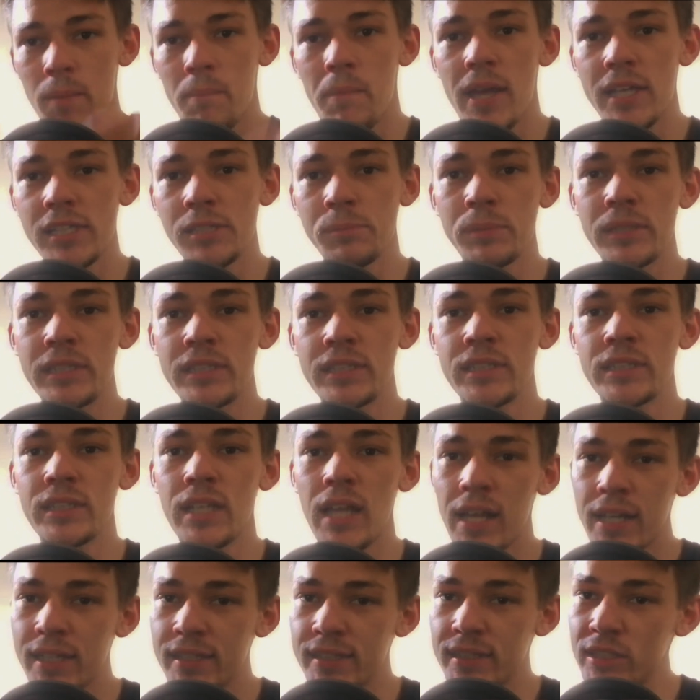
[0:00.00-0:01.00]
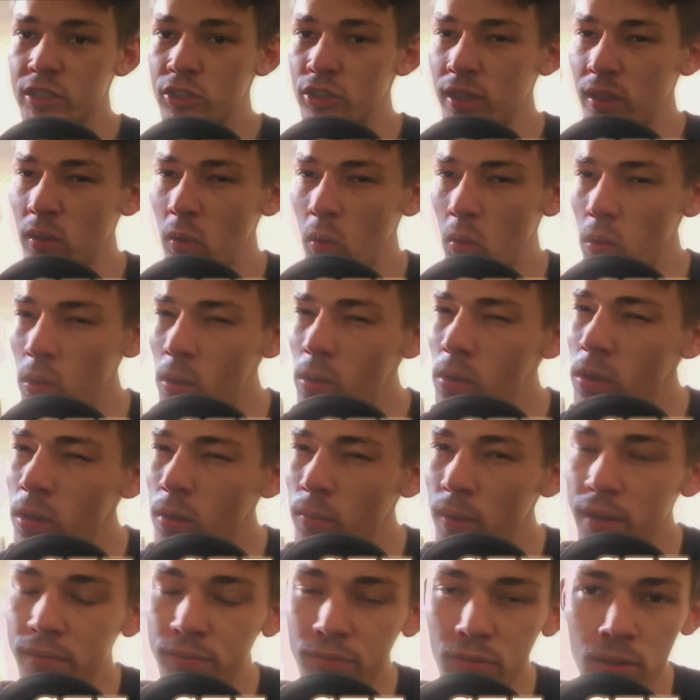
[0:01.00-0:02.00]
mass pieces. Like I said, you get all the
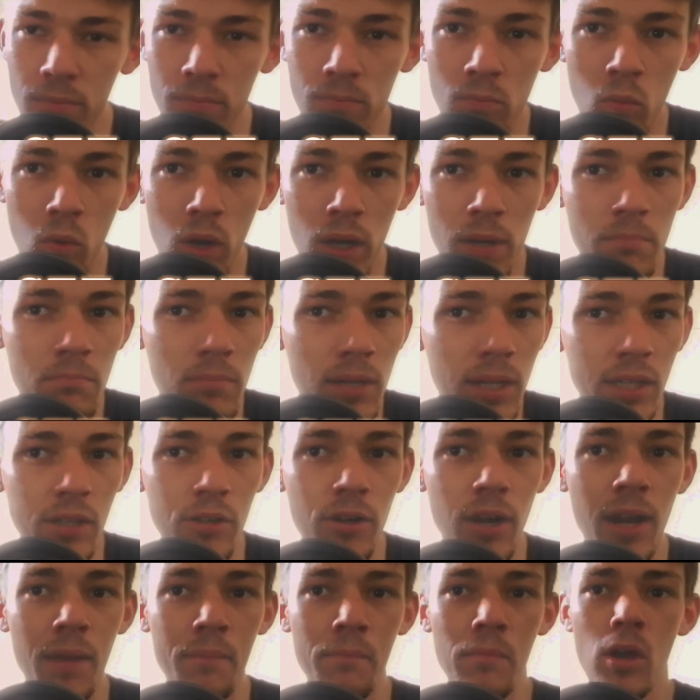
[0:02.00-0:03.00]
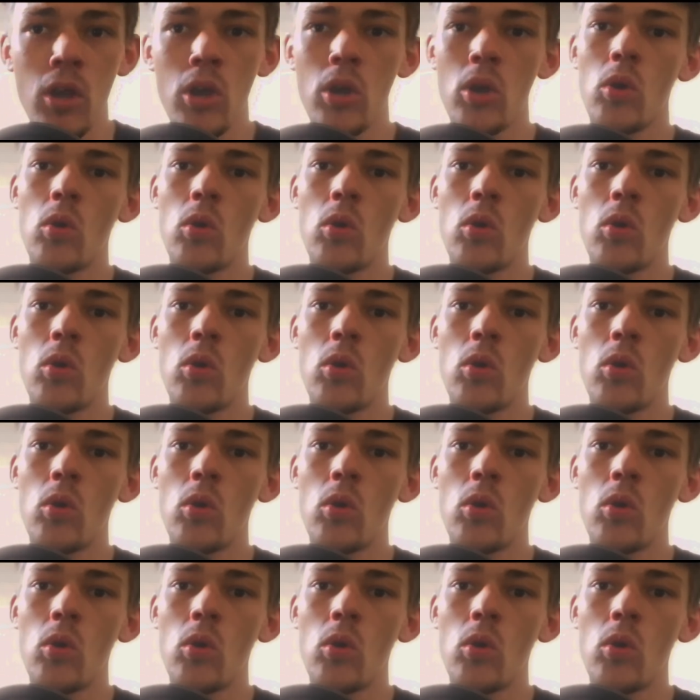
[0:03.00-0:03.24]
way from 1 milligram